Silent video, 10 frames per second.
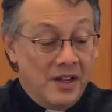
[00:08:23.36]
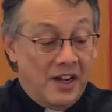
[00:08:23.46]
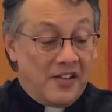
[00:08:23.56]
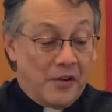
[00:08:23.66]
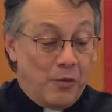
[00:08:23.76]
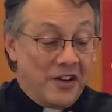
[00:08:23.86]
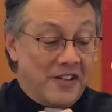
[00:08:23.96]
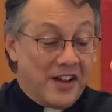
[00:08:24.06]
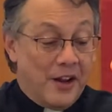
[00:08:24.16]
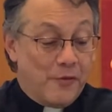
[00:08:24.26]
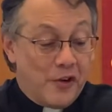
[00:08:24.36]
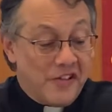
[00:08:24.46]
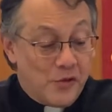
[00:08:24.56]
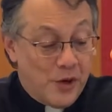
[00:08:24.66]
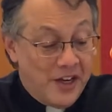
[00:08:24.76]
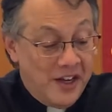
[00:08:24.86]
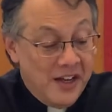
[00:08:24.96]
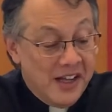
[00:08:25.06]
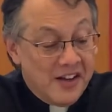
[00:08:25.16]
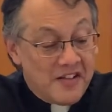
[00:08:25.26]
And so once again, verse 20,
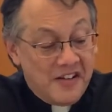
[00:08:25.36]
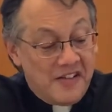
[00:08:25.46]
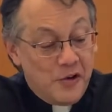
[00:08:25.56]
"Since